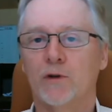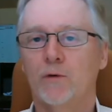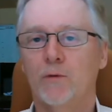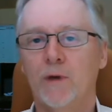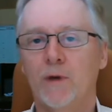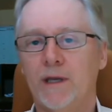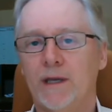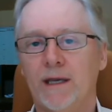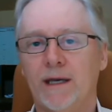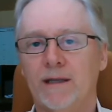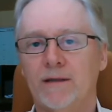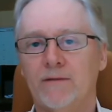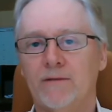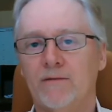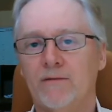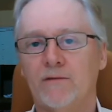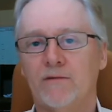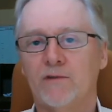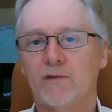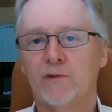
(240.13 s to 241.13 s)
the
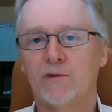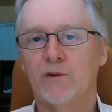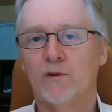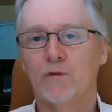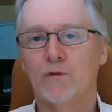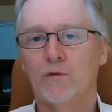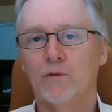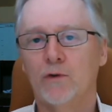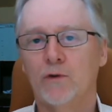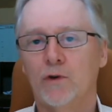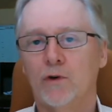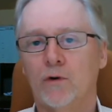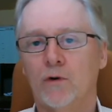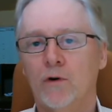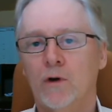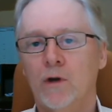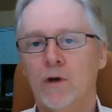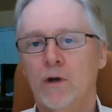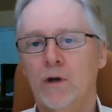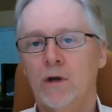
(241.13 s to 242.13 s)
weekend to,
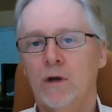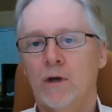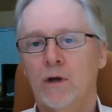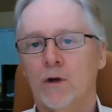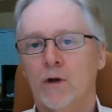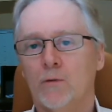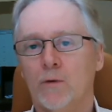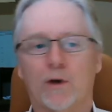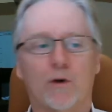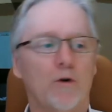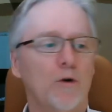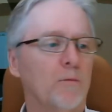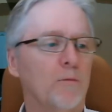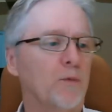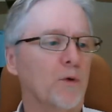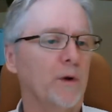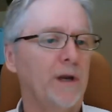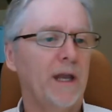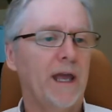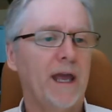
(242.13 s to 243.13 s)

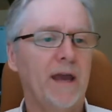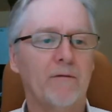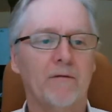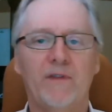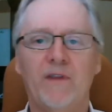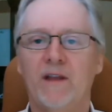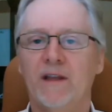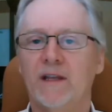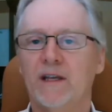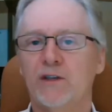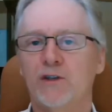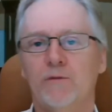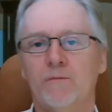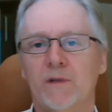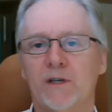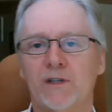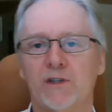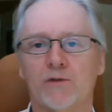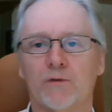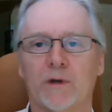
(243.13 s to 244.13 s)
recuperate everything that you
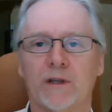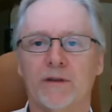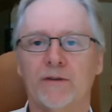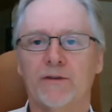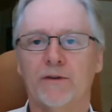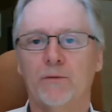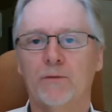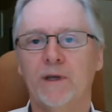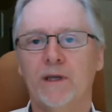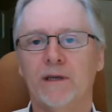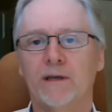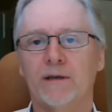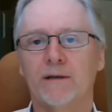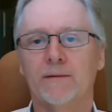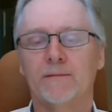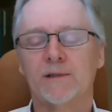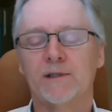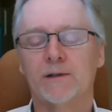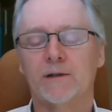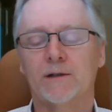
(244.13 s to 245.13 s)
missed during the week.
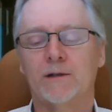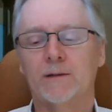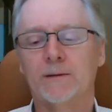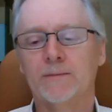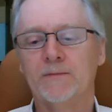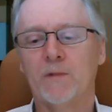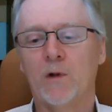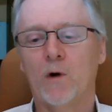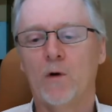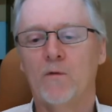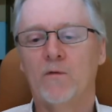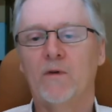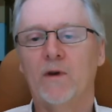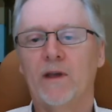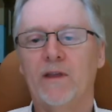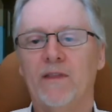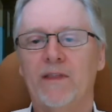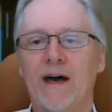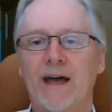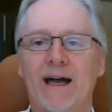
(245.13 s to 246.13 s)
So
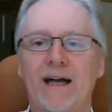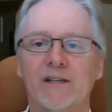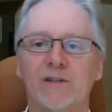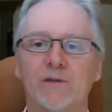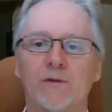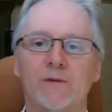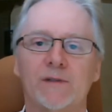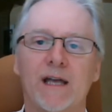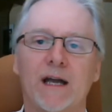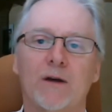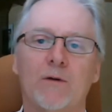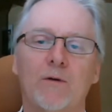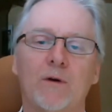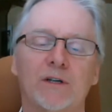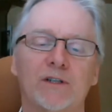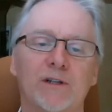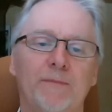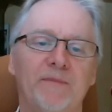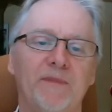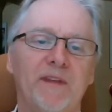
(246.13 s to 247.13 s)
hopefully that answers that
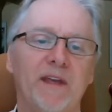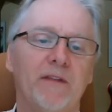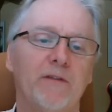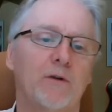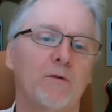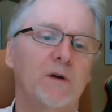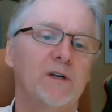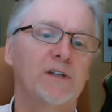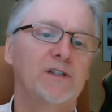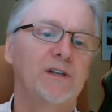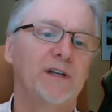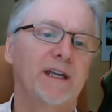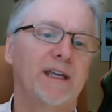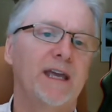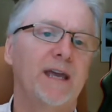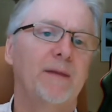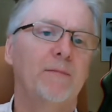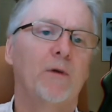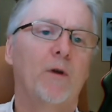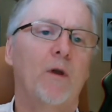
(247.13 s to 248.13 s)
question. The other question that
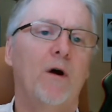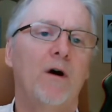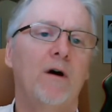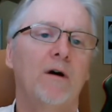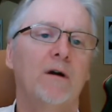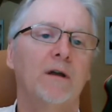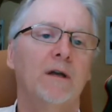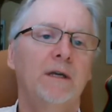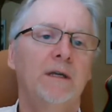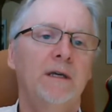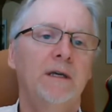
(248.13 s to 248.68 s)
came along